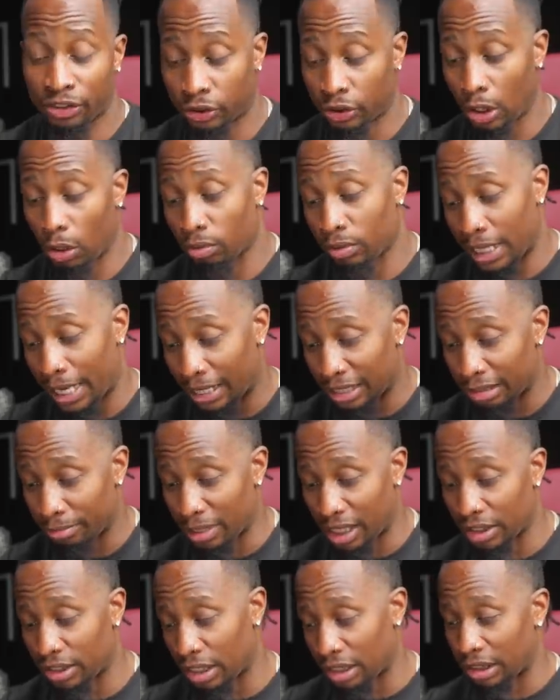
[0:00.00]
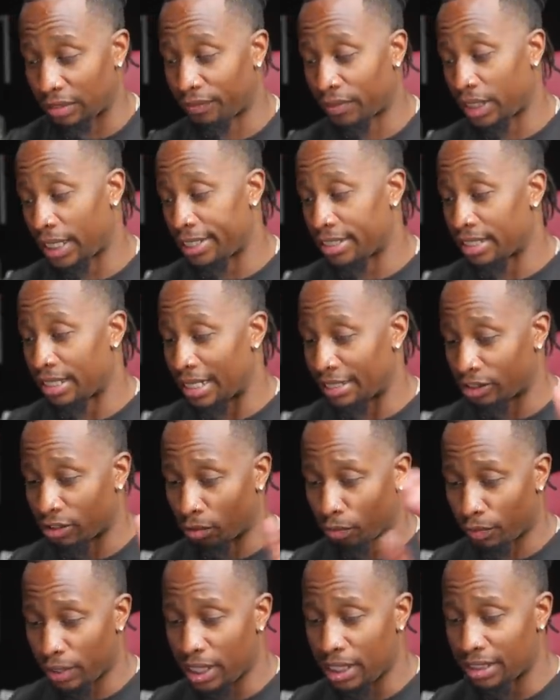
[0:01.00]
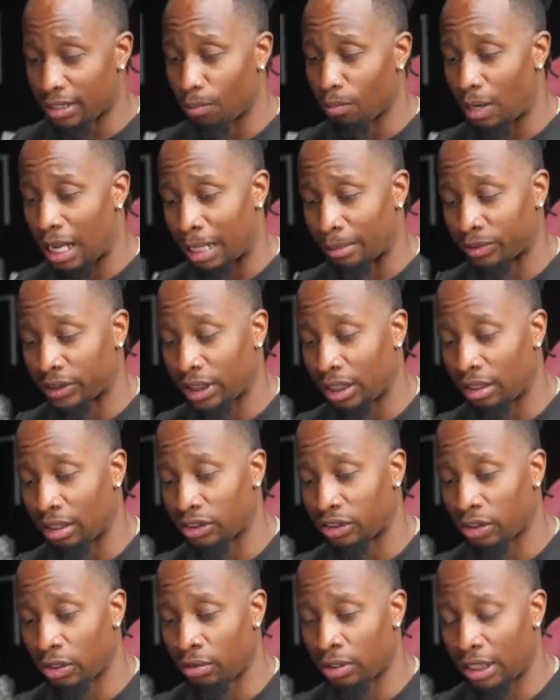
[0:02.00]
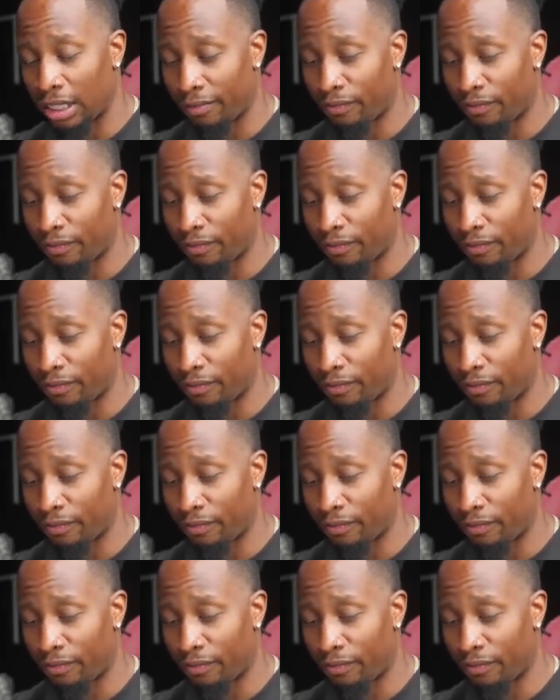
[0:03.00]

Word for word: So that is my justification. That's the reason why I'm selling the Sony